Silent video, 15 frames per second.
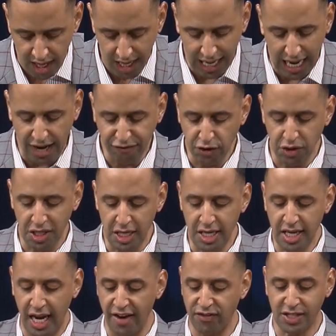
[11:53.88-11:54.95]
after he
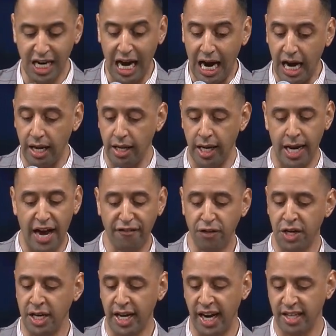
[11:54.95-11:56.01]
gave tithe, and after
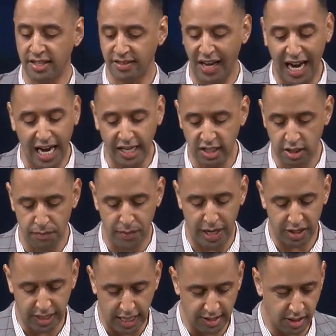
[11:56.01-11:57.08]
he gave tithes to
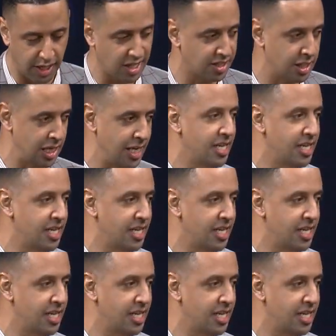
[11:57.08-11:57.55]
Melchizedek, See, he